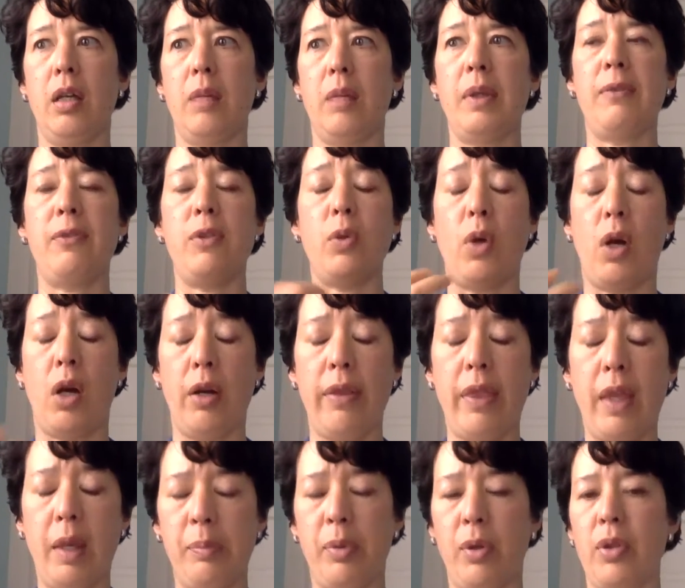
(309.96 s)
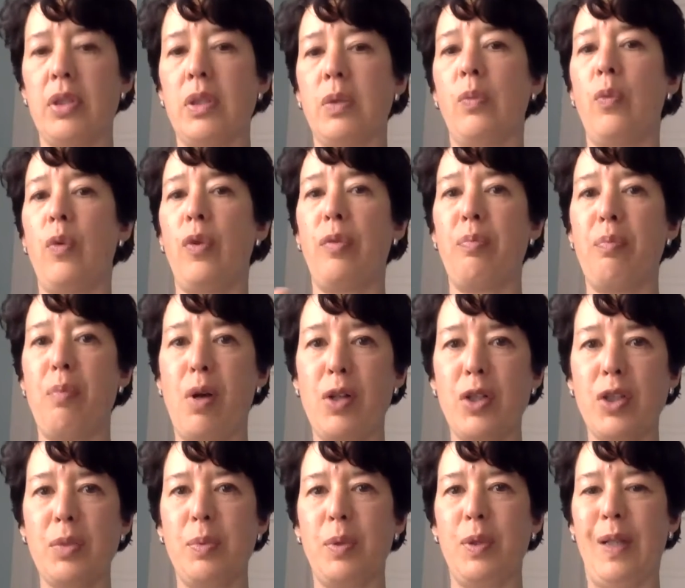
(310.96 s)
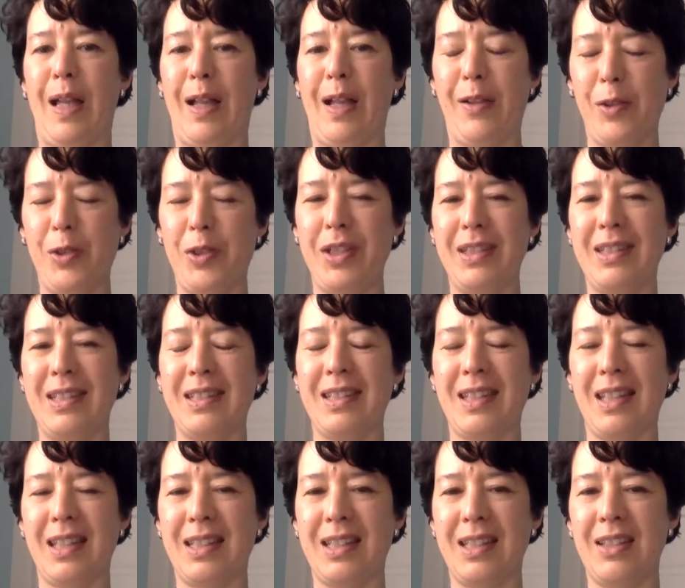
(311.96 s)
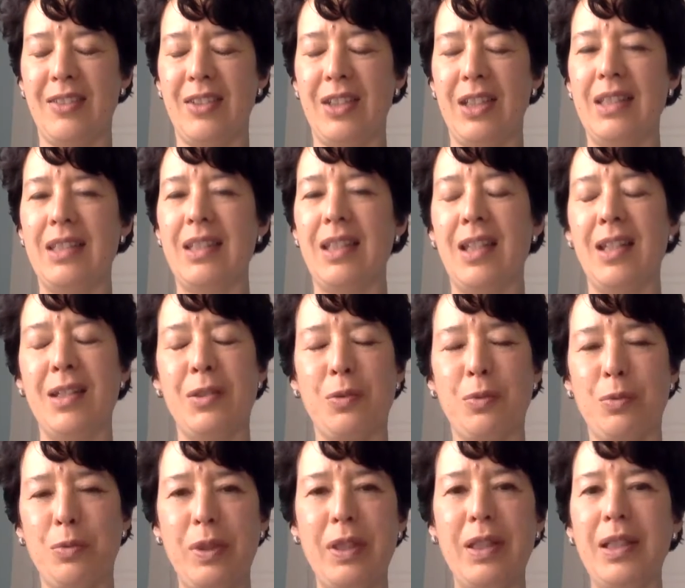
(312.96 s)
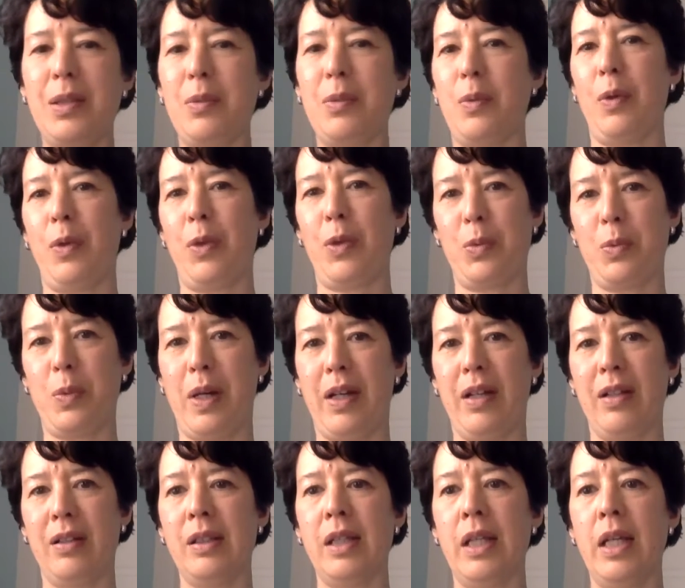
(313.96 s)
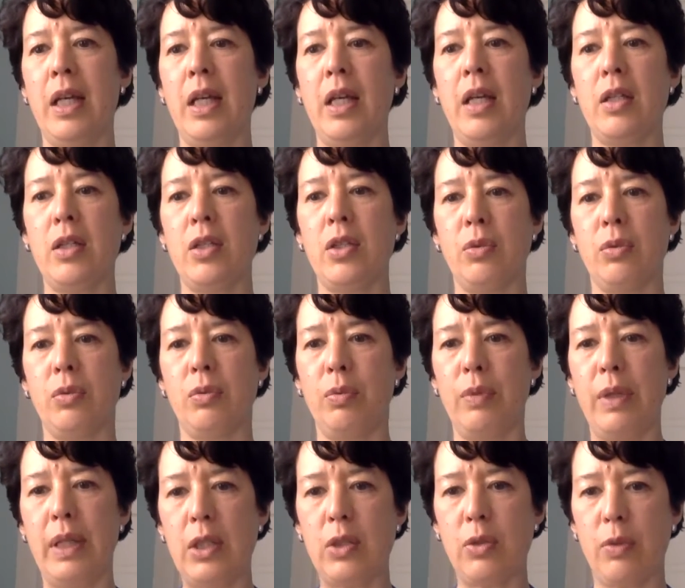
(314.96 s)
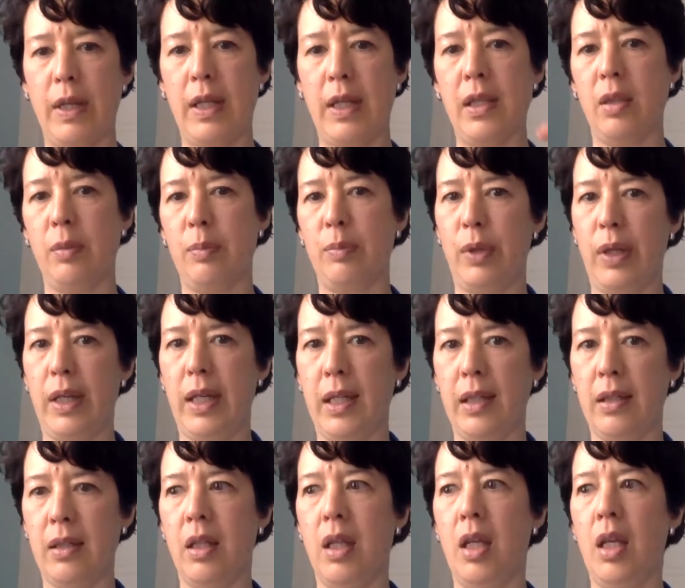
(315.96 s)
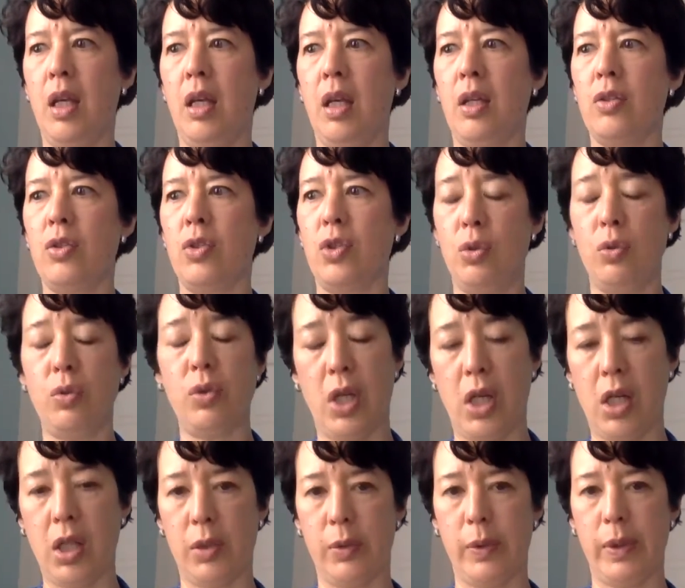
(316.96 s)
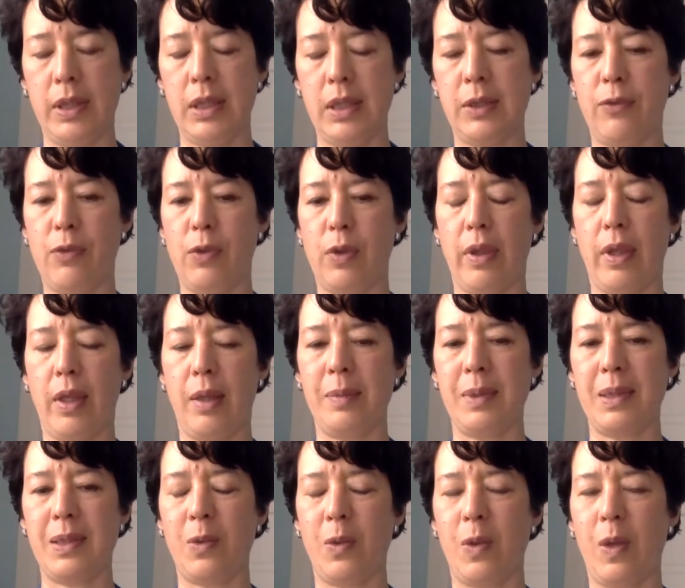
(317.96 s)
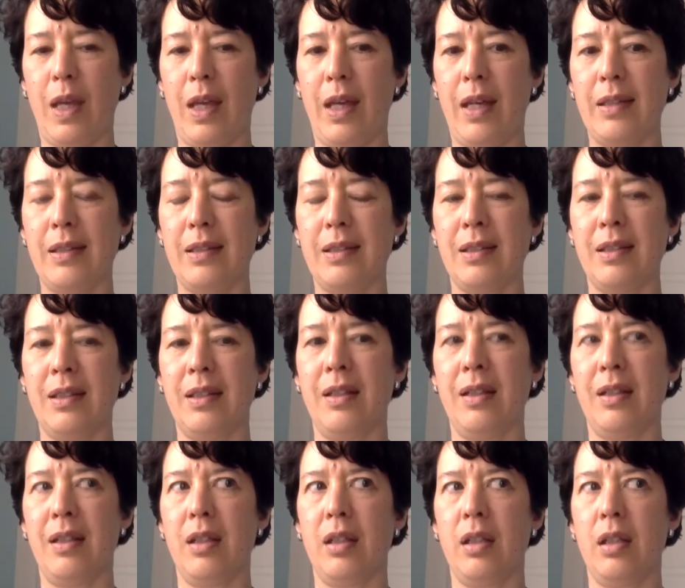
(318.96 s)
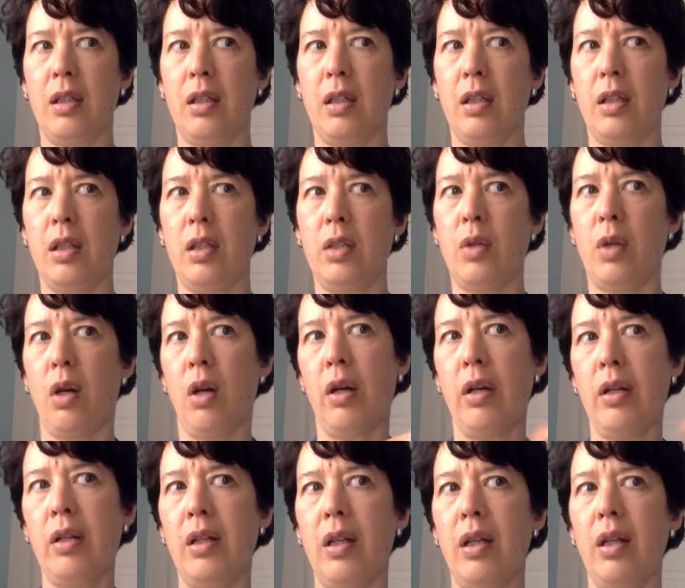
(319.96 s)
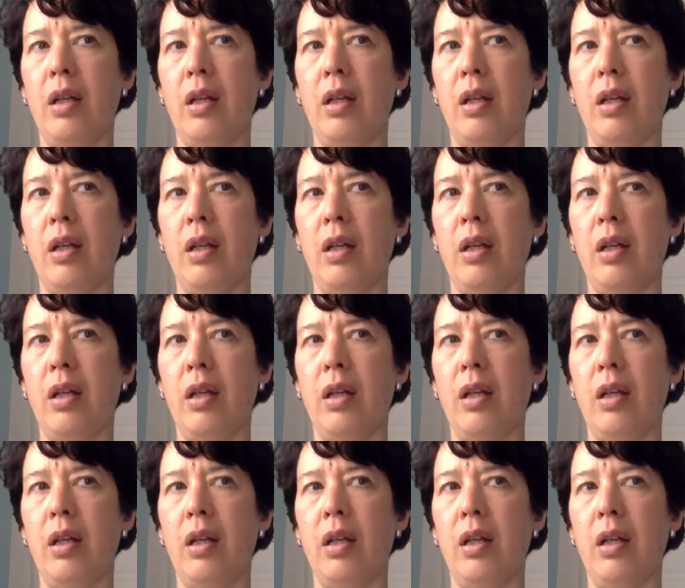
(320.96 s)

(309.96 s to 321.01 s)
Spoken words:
if you are that person with multiple allergies and sensitivities, it is really worth your while to retrain the brain to tolerance for them, so that you aren't